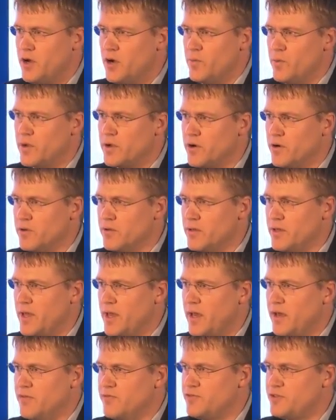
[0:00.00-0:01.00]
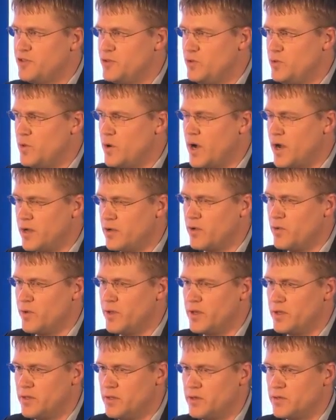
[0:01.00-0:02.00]
We currently have 2
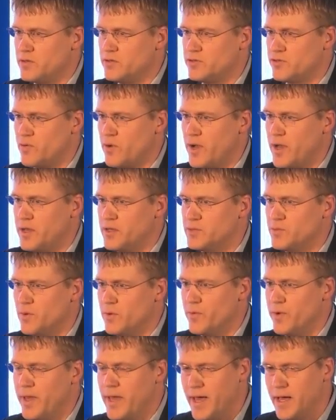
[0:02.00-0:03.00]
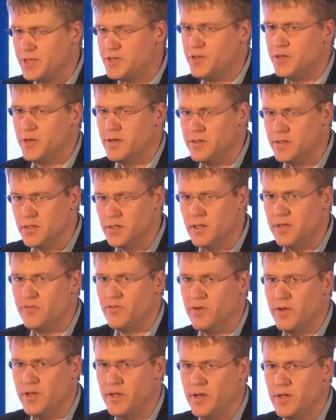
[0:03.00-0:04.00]
ongoing clinical trials where we actually are
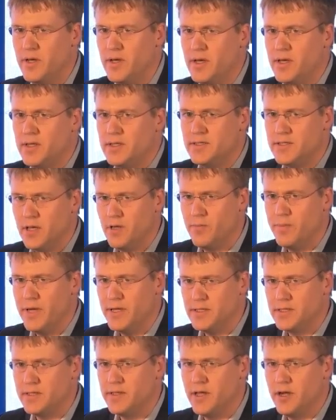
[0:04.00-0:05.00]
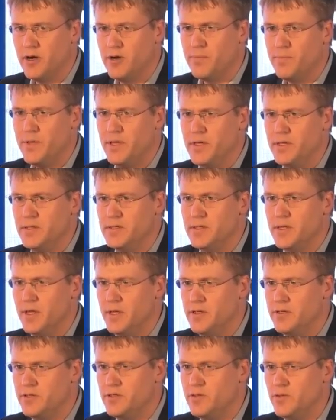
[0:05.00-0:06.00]
delivering cell-based therapies
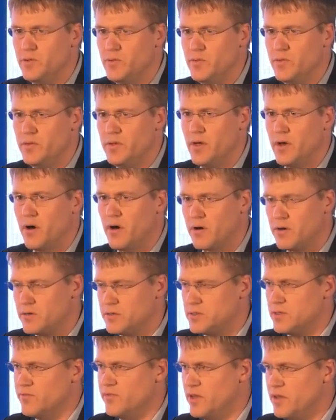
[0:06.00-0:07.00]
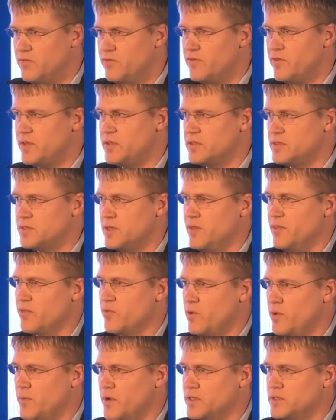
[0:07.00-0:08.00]
into the hearts of infants at
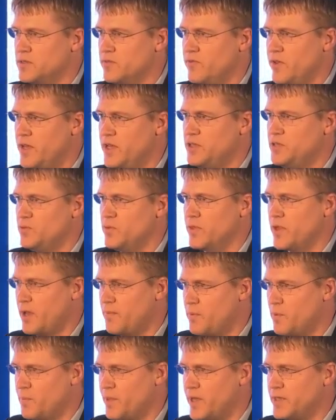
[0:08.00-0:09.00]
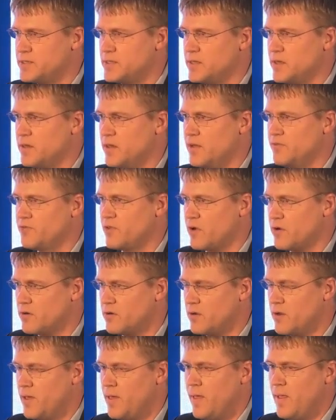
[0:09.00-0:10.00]
3 months of age with hypoplastic left heart,